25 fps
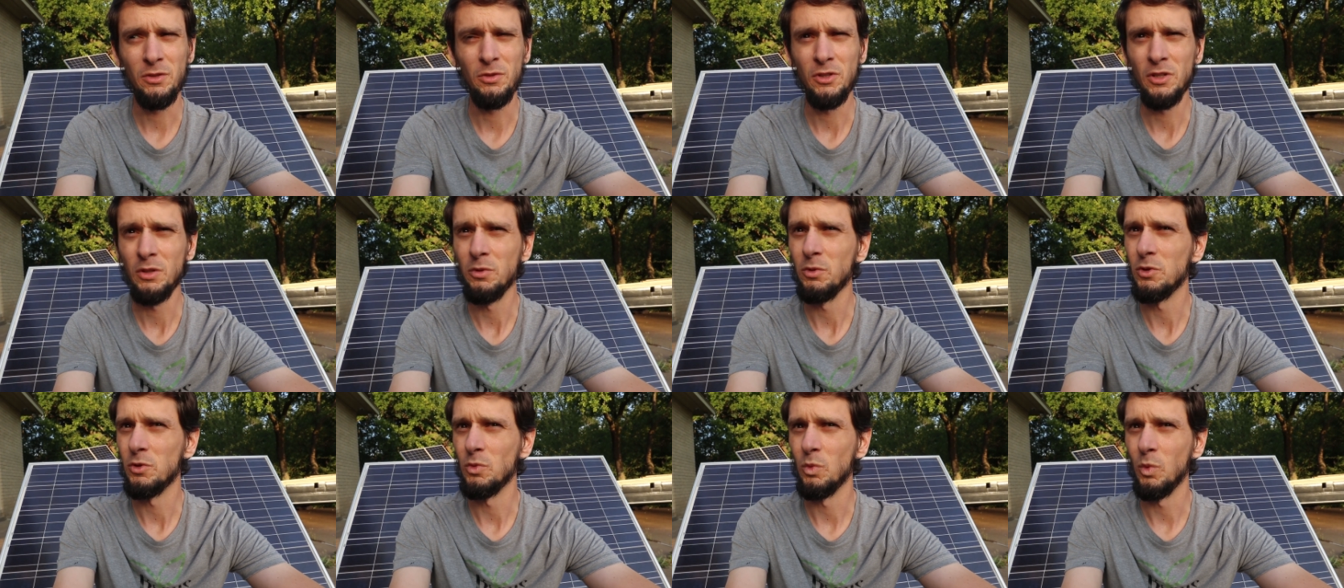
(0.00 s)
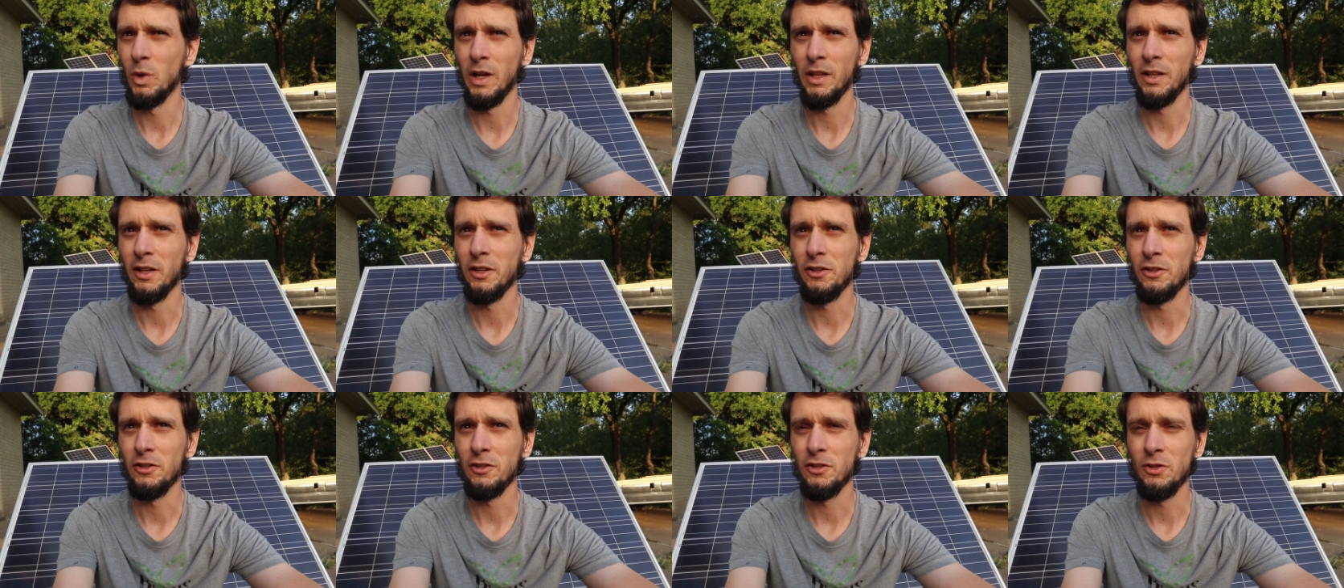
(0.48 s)
It was well
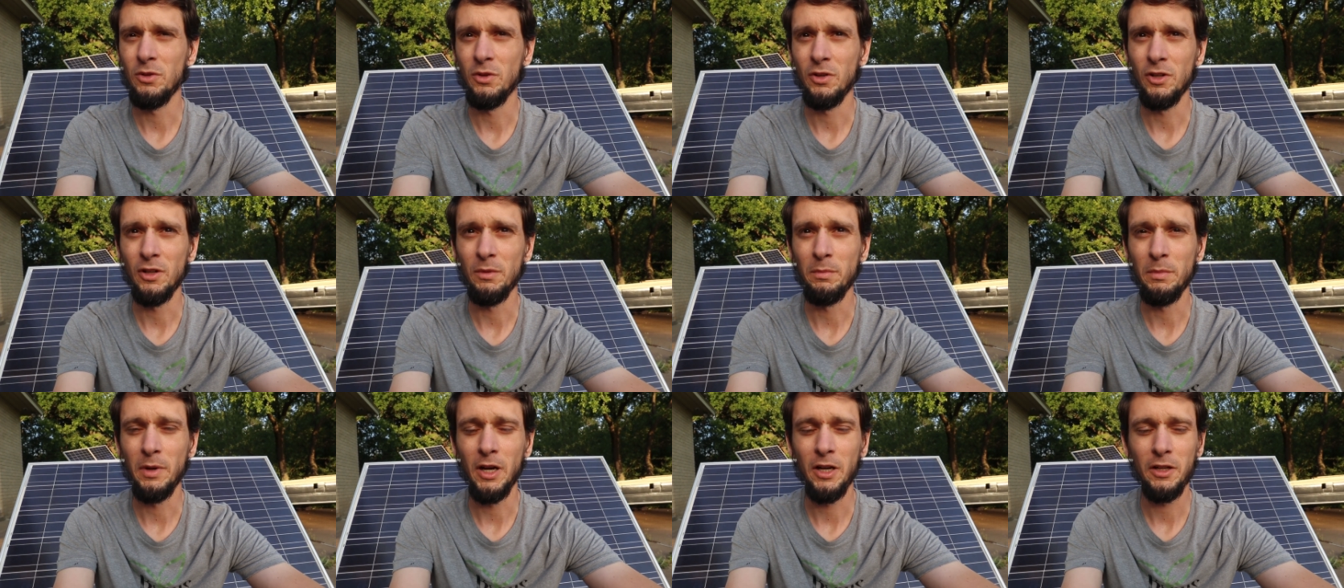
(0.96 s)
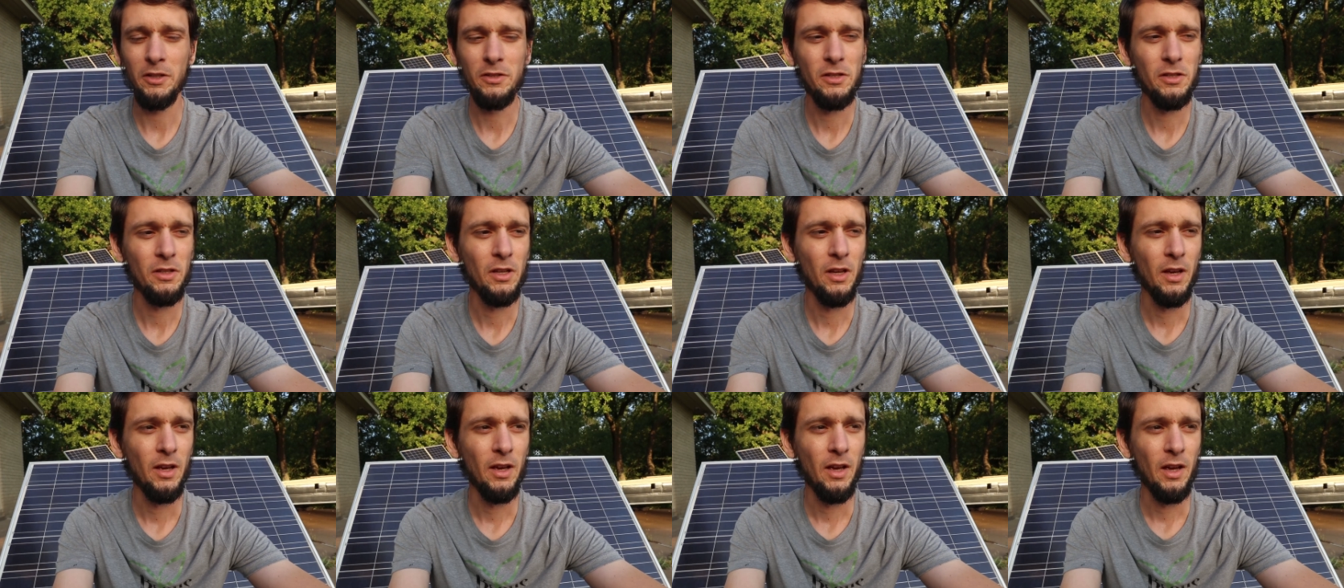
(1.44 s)
under two hundred bucks.